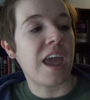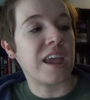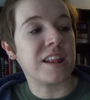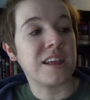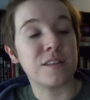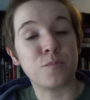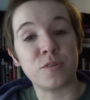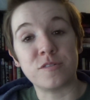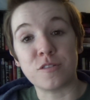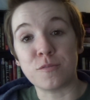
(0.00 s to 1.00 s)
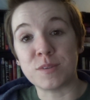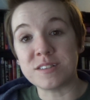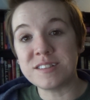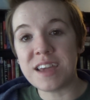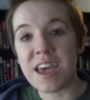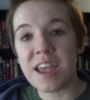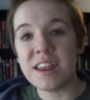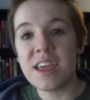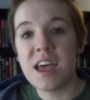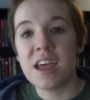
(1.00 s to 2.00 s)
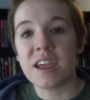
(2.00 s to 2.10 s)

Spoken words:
and he's presumed dead,